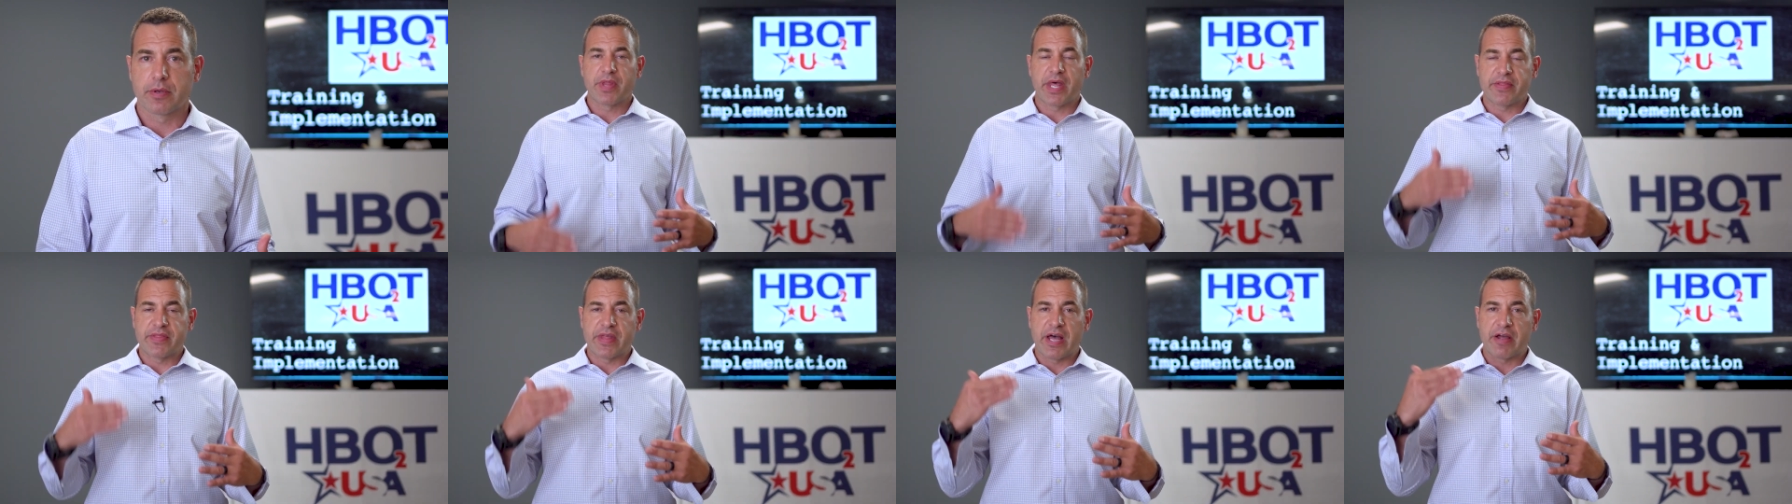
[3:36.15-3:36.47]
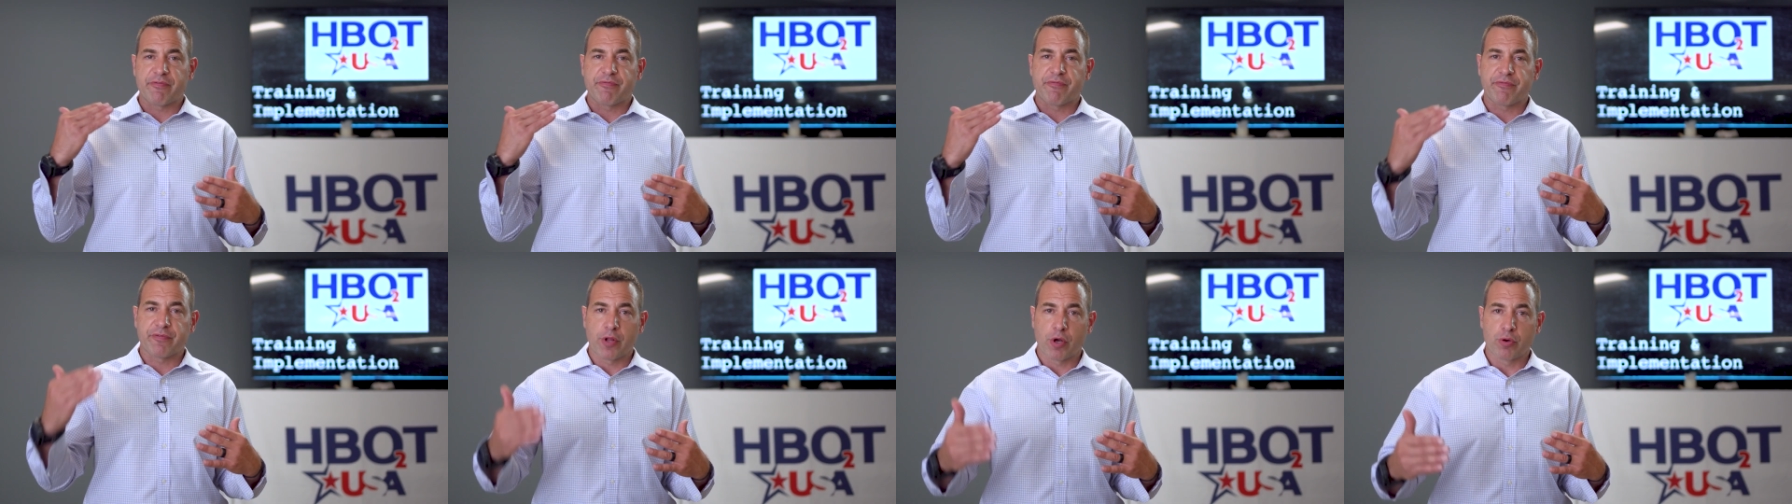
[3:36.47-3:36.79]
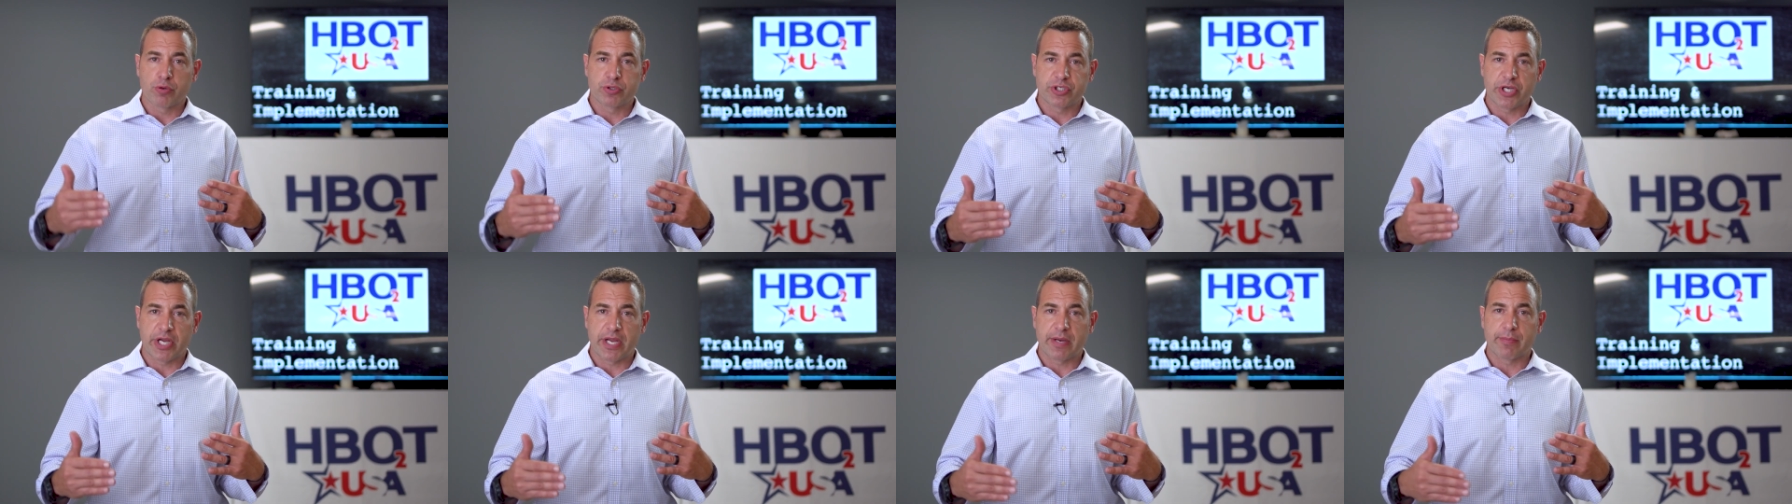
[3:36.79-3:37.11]
And that
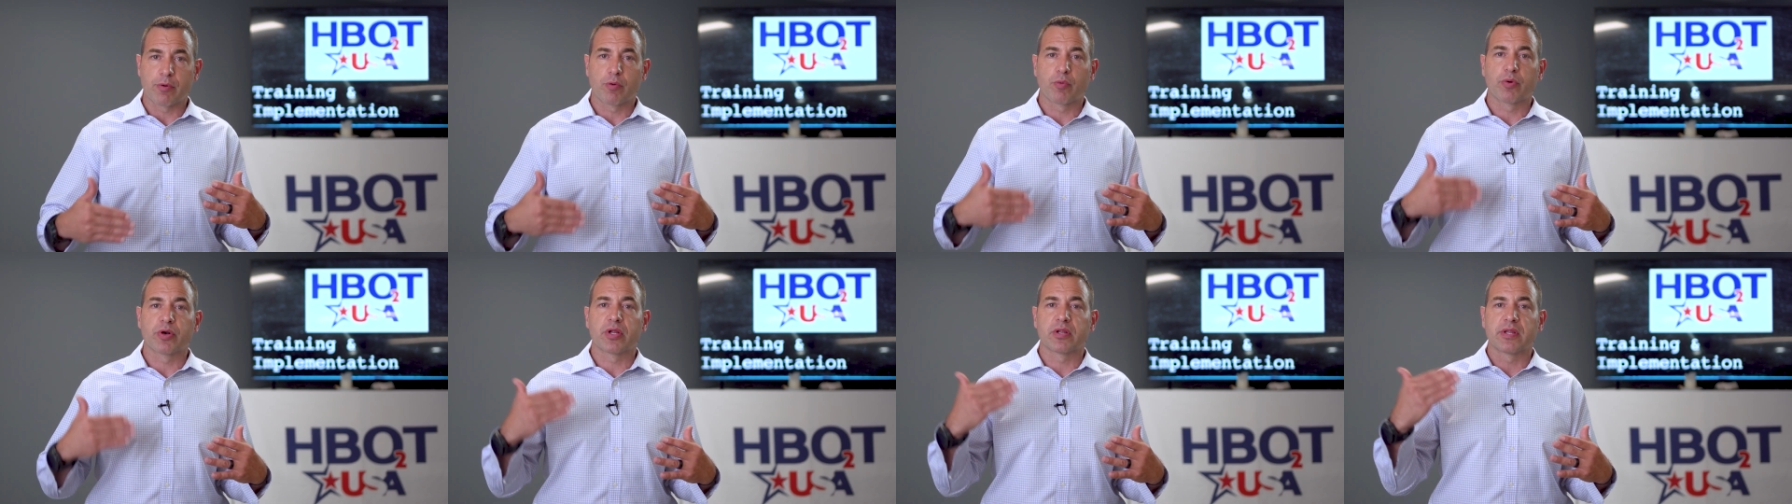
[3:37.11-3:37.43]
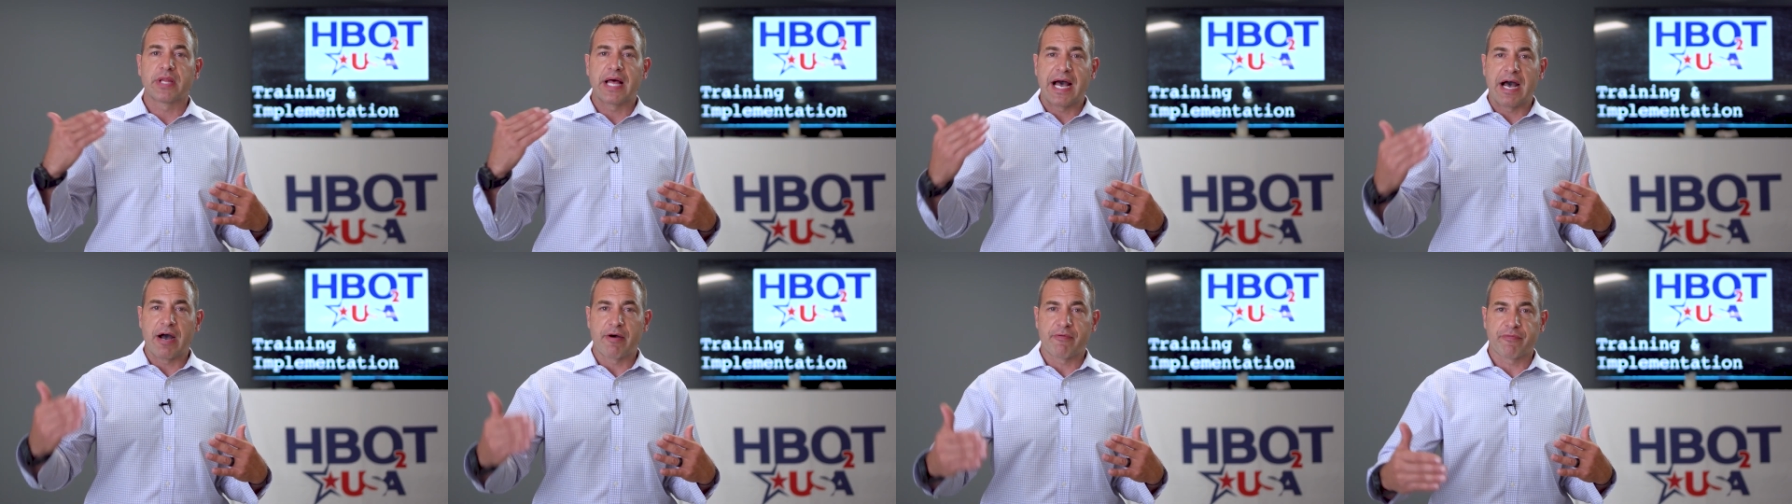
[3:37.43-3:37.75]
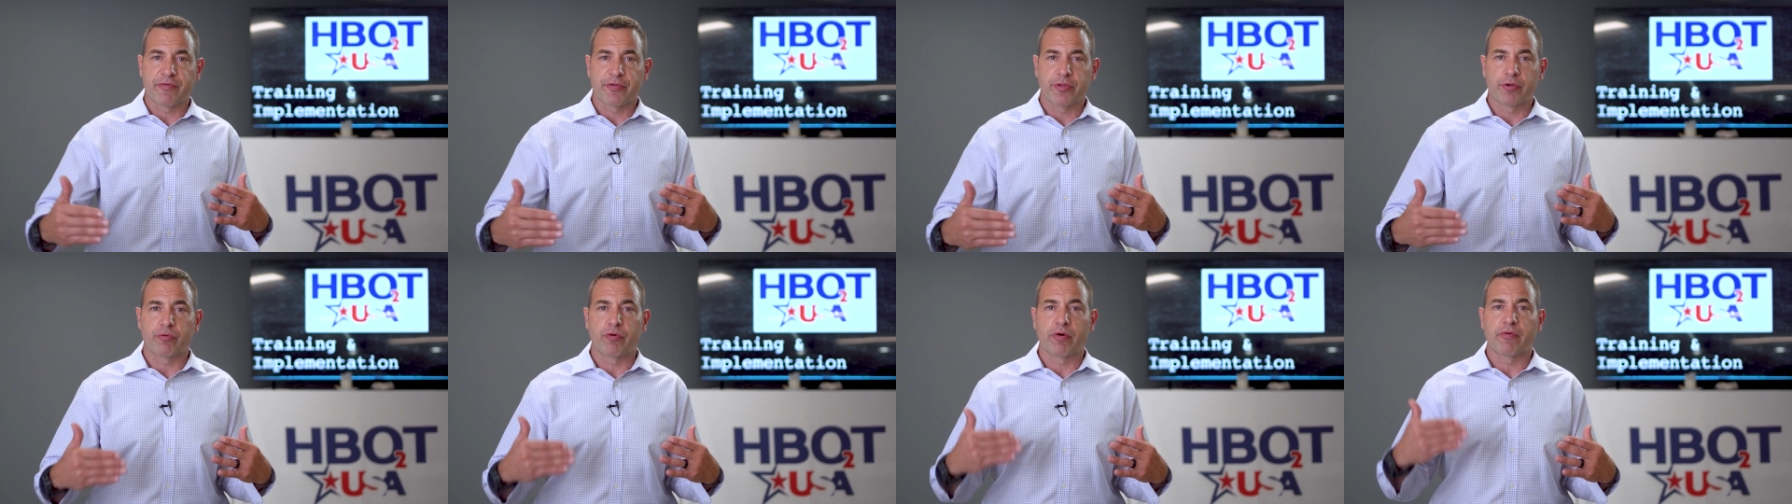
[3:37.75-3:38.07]
flow chamber would allow
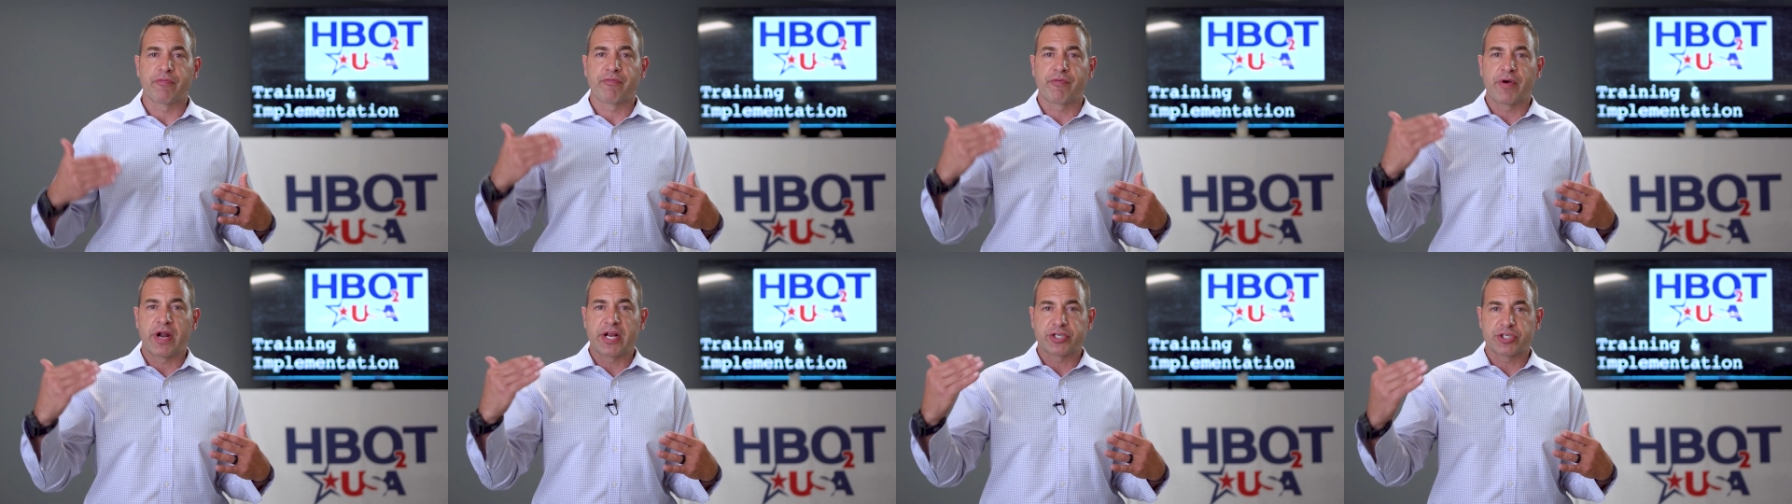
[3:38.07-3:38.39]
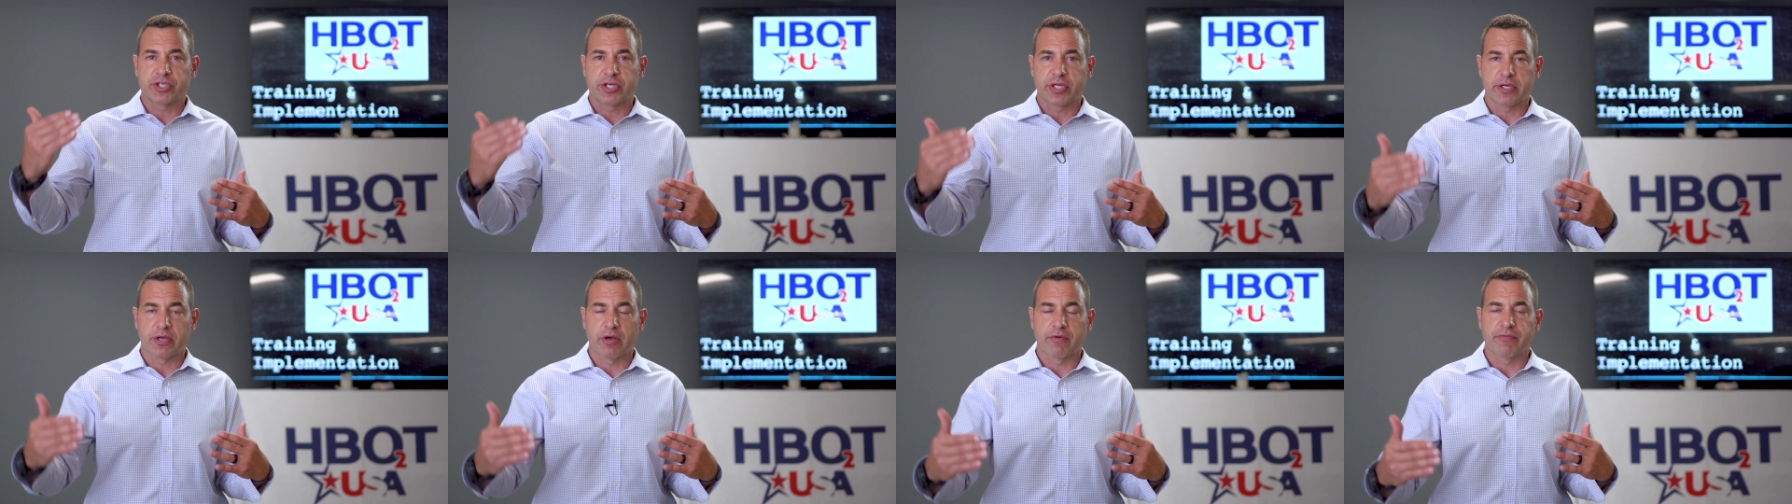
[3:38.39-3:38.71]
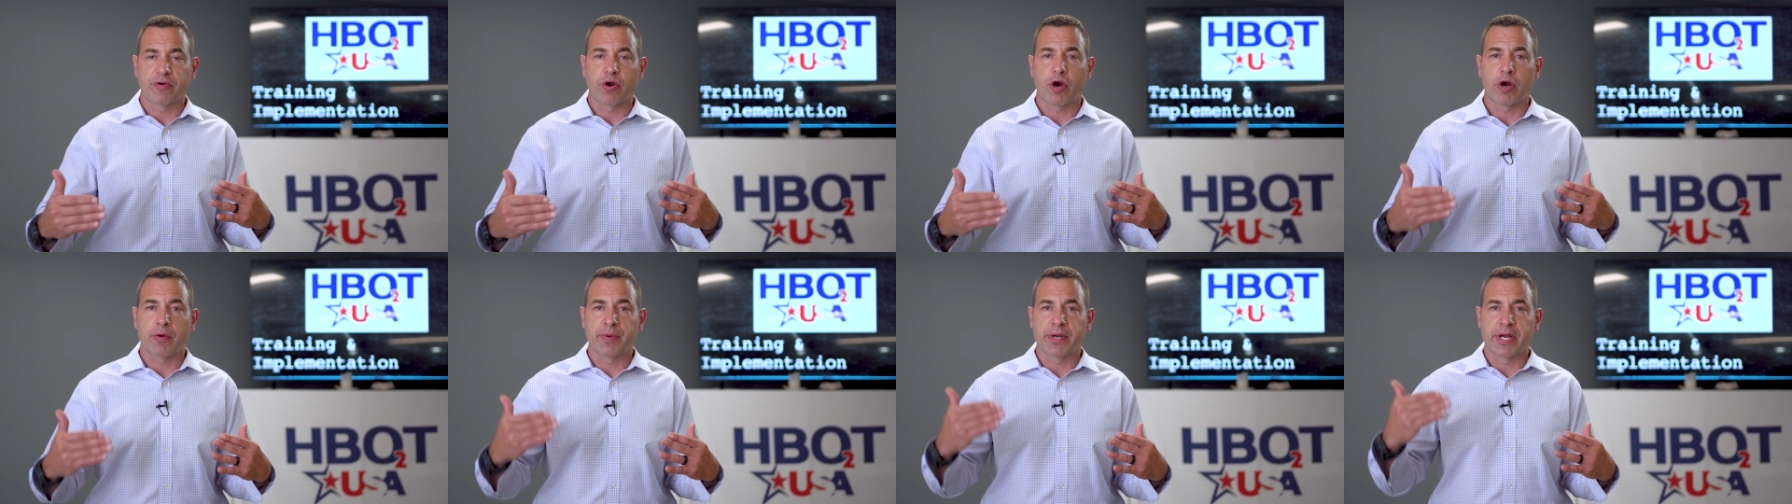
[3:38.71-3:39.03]
for the refreshing
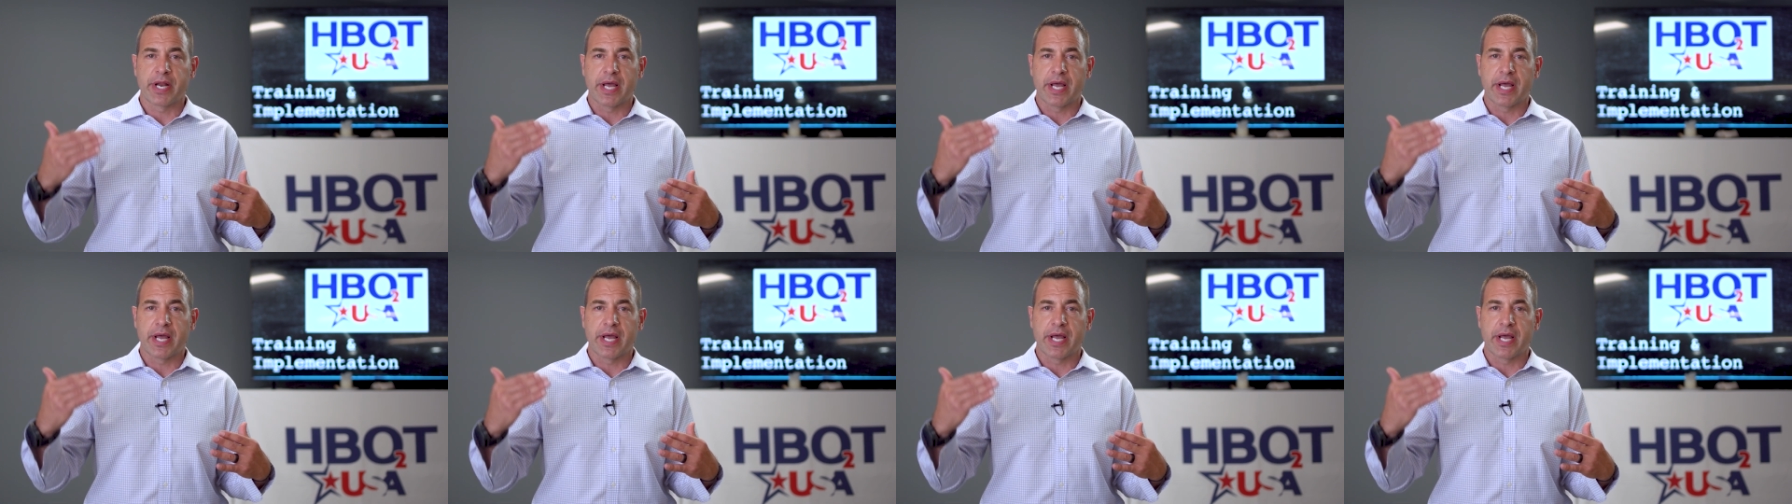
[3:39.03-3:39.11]
of carbon